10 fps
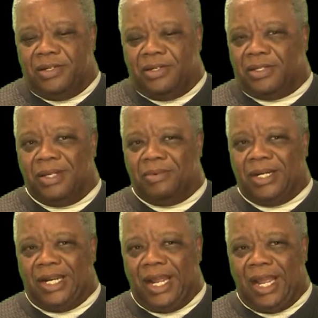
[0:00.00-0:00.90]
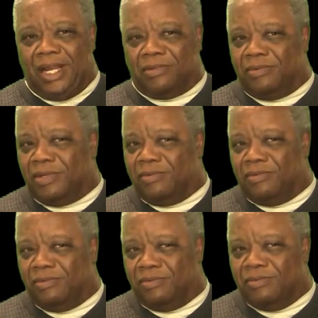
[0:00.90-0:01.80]
some of the guys would
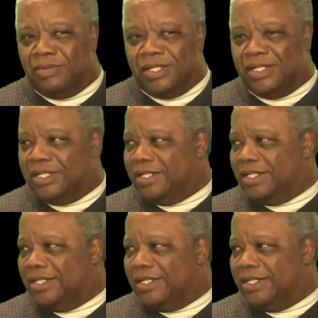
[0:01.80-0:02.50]
run